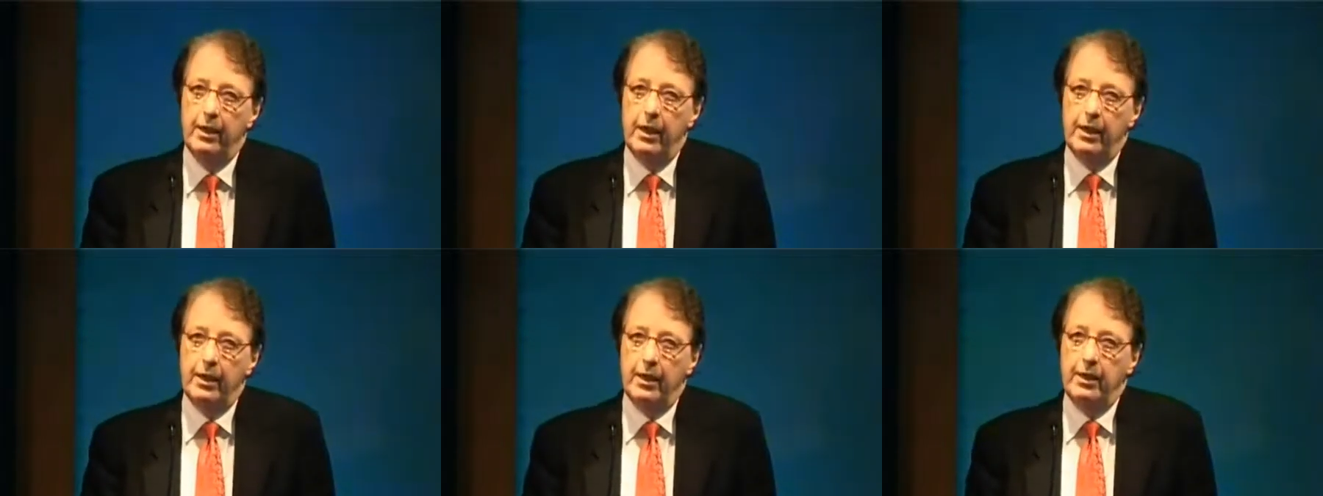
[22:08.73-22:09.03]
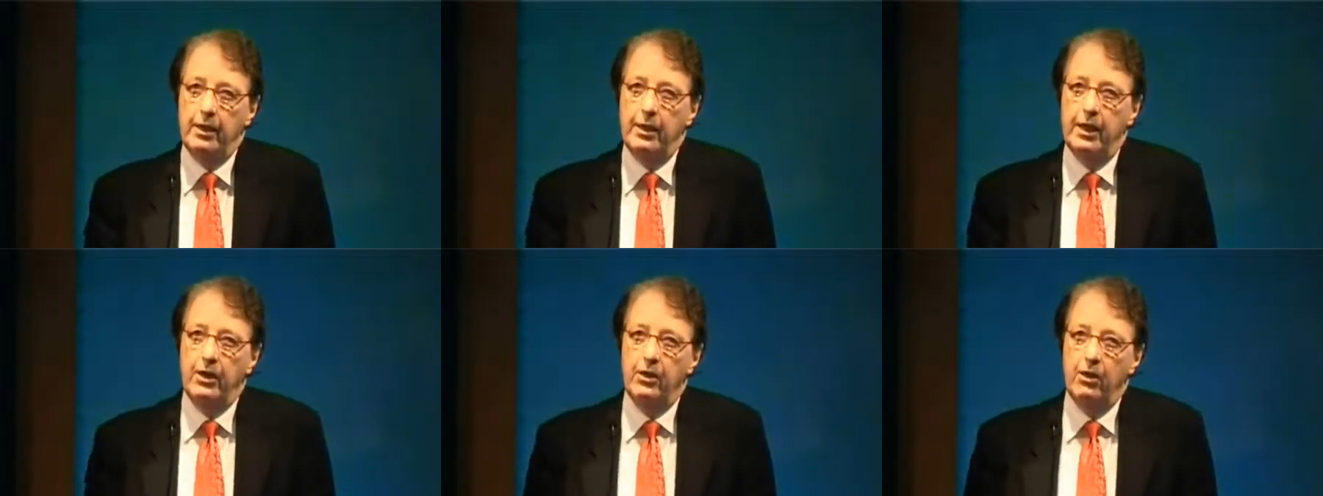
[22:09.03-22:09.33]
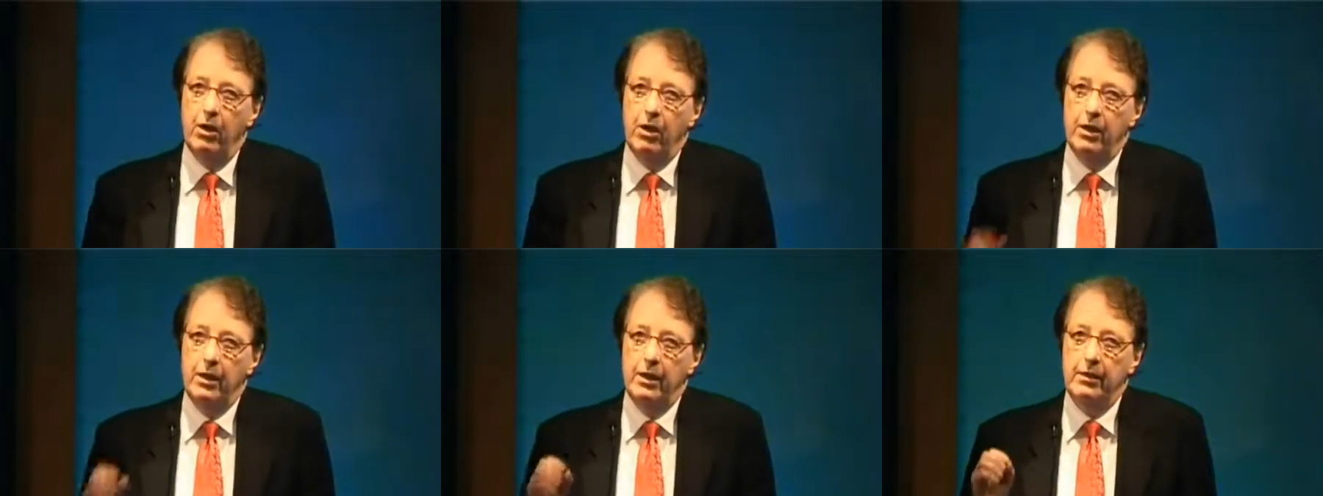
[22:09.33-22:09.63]
And it did
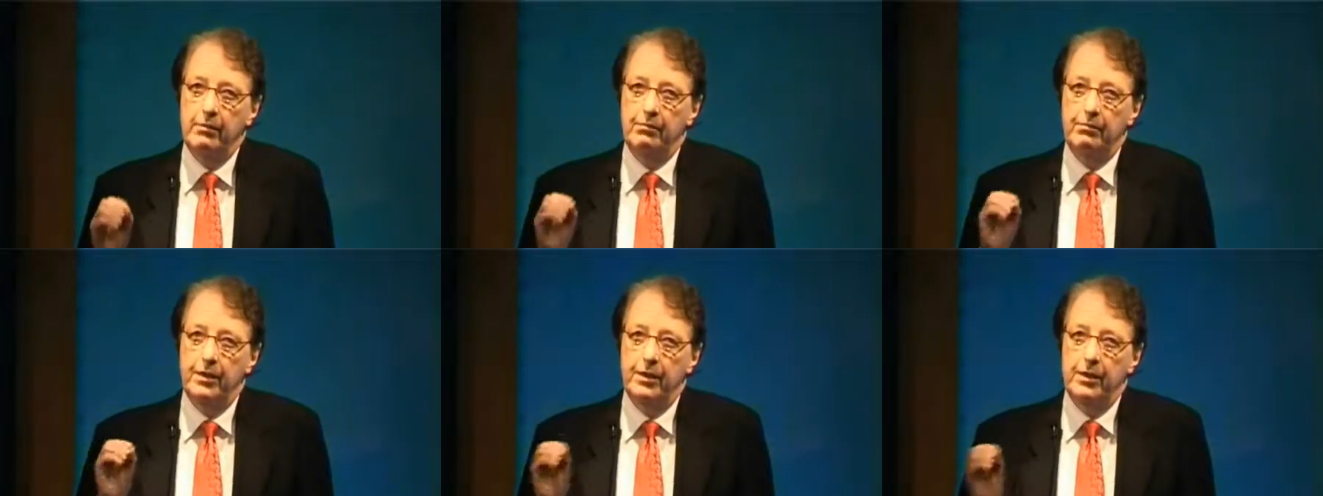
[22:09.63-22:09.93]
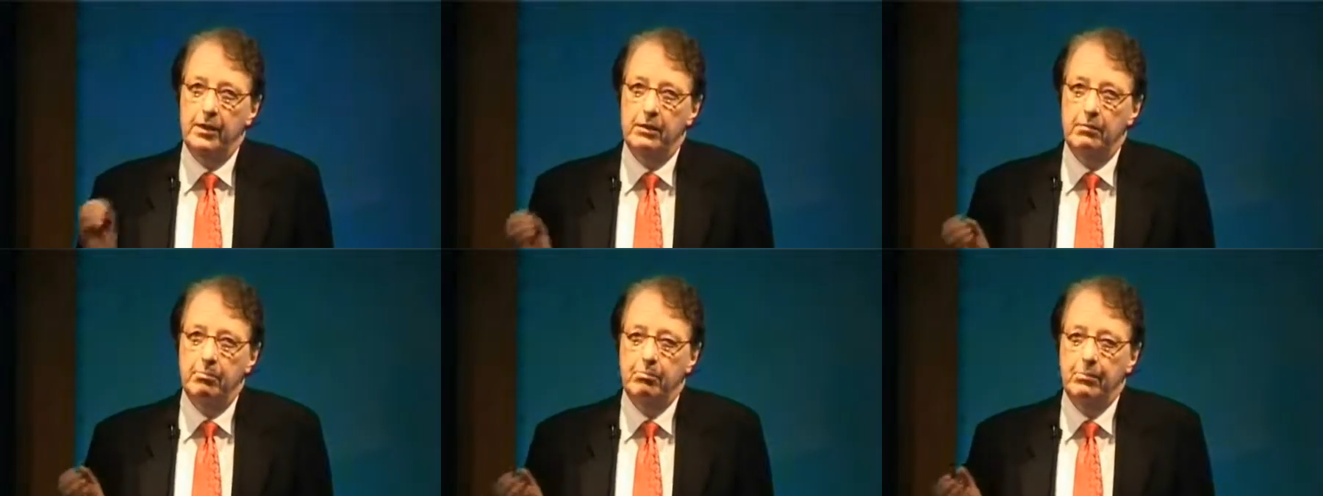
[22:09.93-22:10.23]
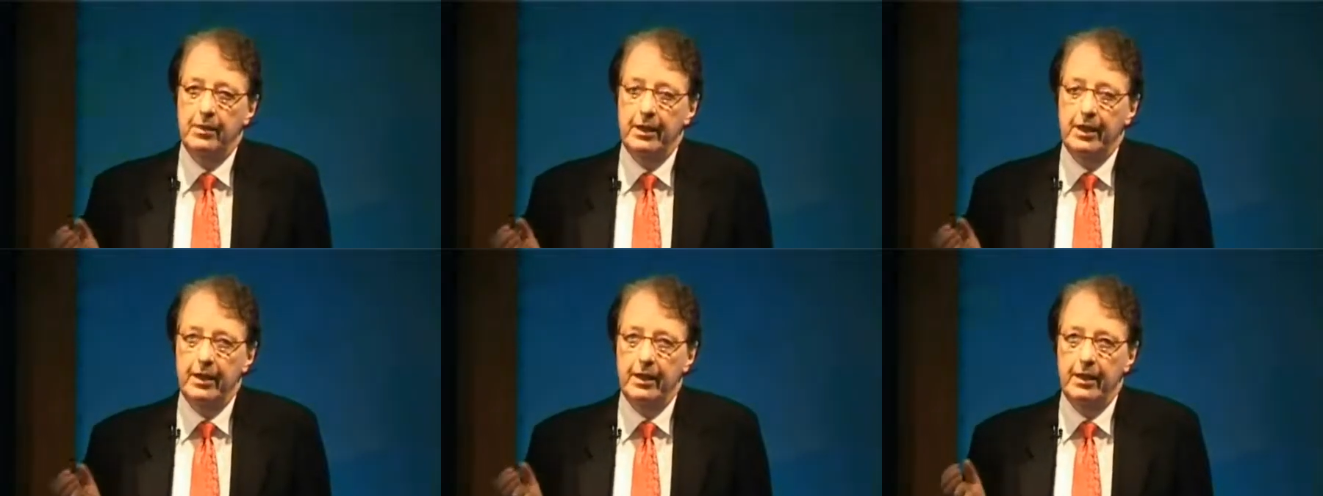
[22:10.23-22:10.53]
not convince
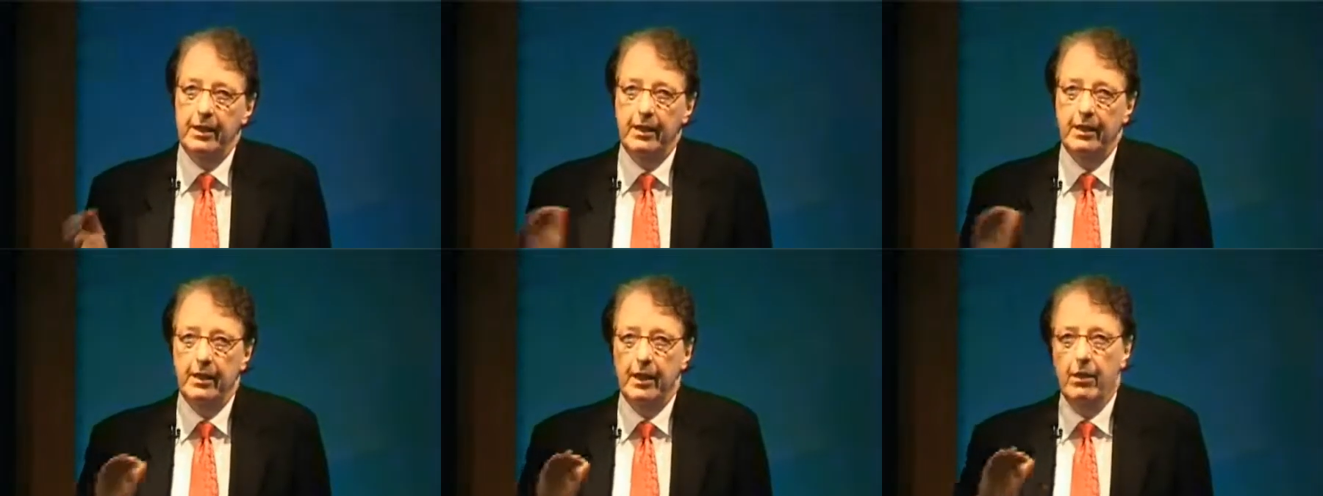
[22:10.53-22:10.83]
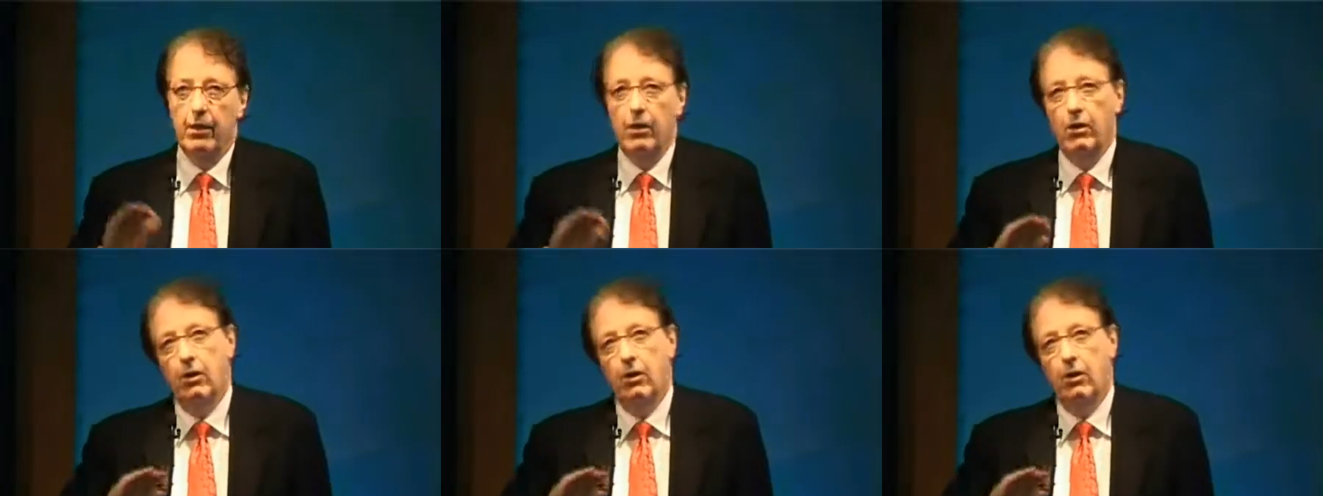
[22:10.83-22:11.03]
me that